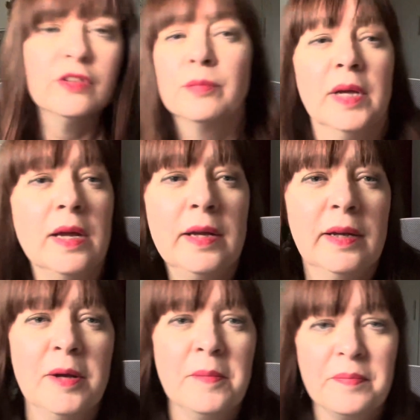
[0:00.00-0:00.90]
of me.
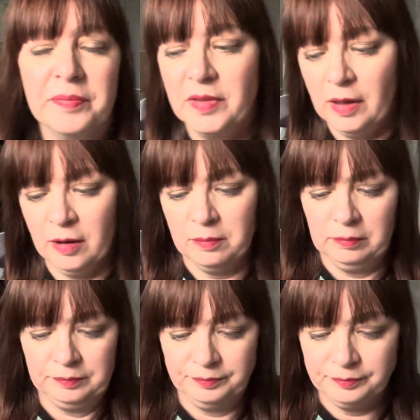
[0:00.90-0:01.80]

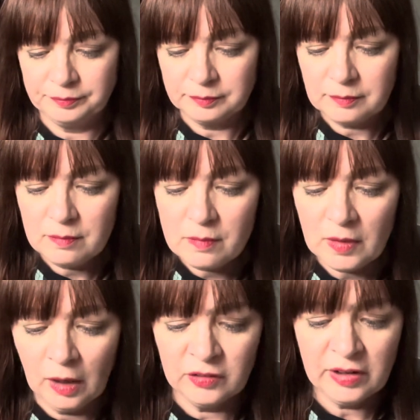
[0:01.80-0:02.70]

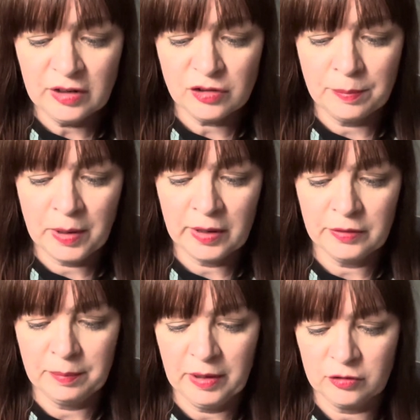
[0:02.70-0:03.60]
I did actually buy the
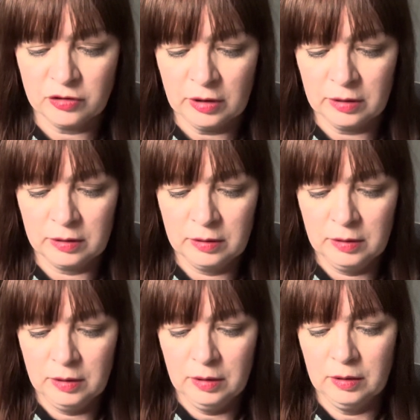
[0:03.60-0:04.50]
blusher,
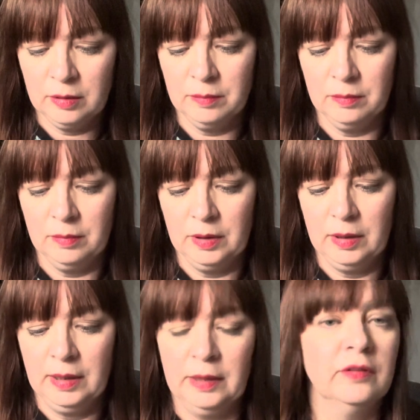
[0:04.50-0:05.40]

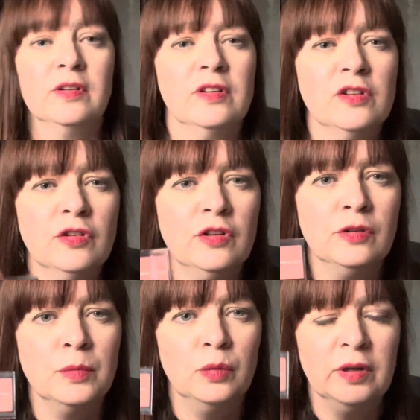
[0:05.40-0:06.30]
and it's just a
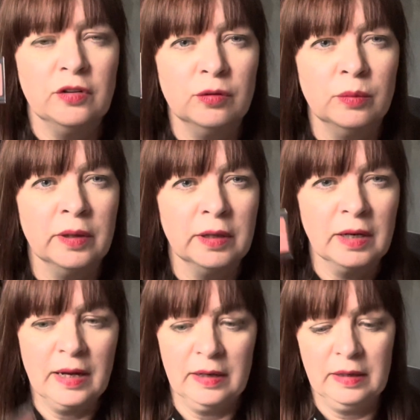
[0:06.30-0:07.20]
small little one. It
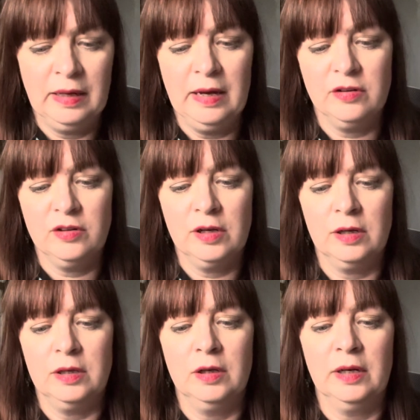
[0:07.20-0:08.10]
actually,
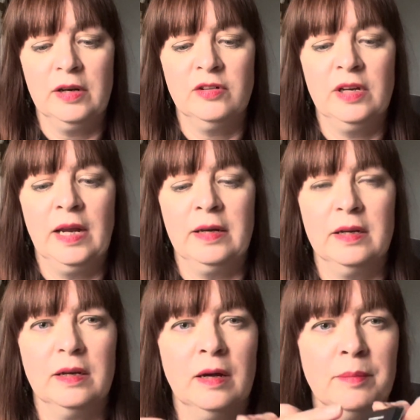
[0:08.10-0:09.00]
you can actually get
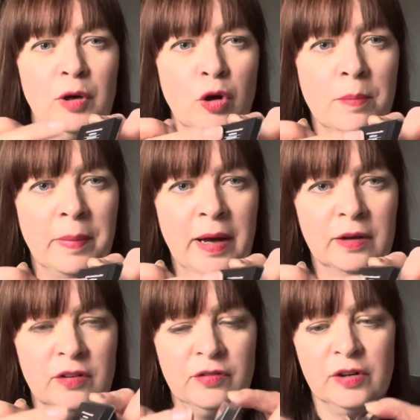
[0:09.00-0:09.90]
it a
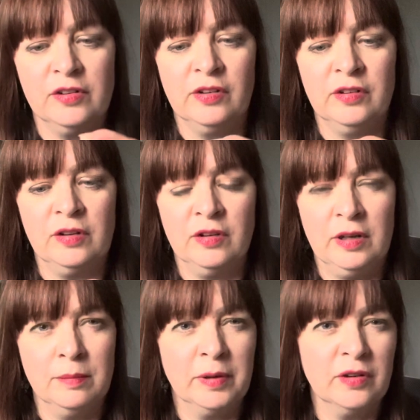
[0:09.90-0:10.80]
compact for it to sit
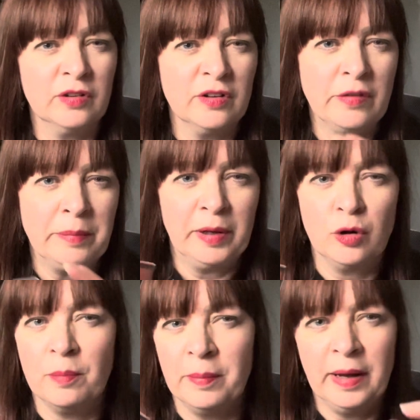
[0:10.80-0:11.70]
in, but it's kind of a big
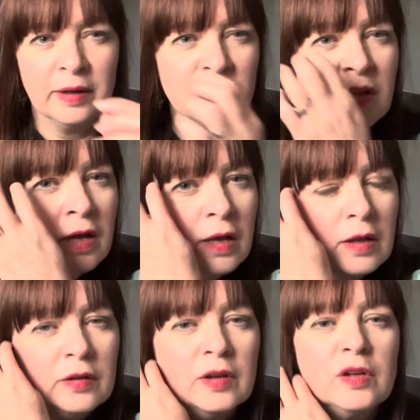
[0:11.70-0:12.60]
compact
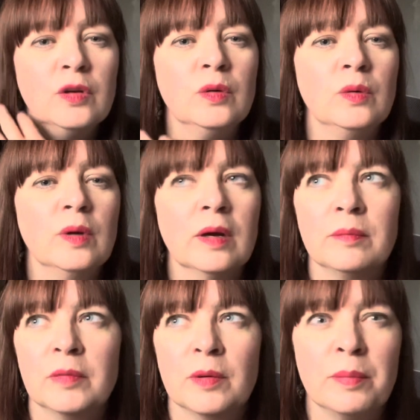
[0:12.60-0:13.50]
that you
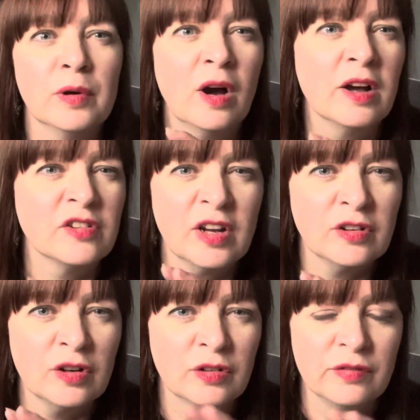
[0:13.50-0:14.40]
can put
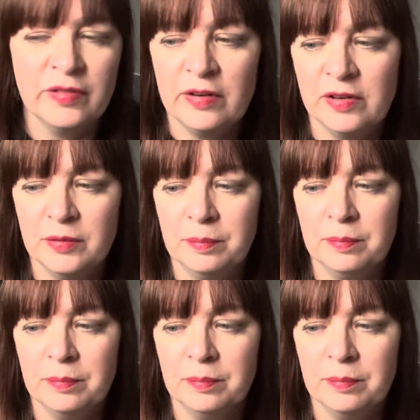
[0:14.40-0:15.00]
eyeshadows in various